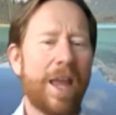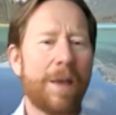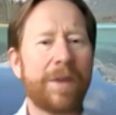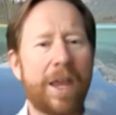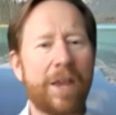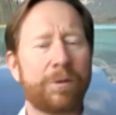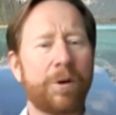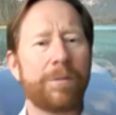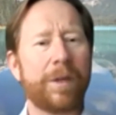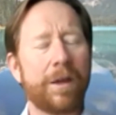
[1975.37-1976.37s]
MBA is
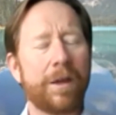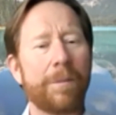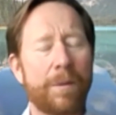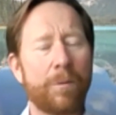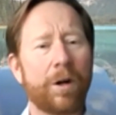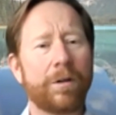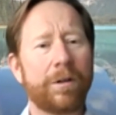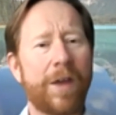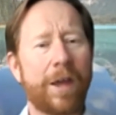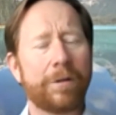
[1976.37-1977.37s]
probably a bit more
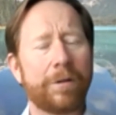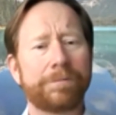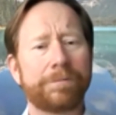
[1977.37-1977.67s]
value.